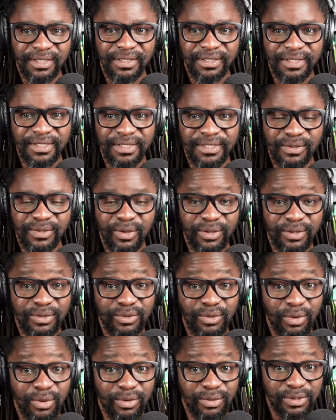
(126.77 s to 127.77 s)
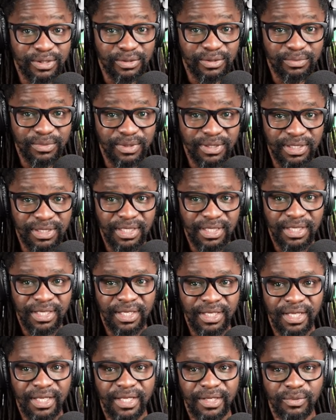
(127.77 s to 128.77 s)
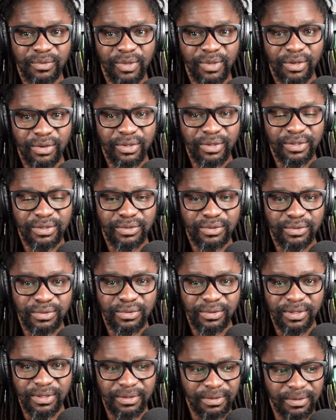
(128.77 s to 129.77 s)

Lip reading: is going to host me, and we are going to,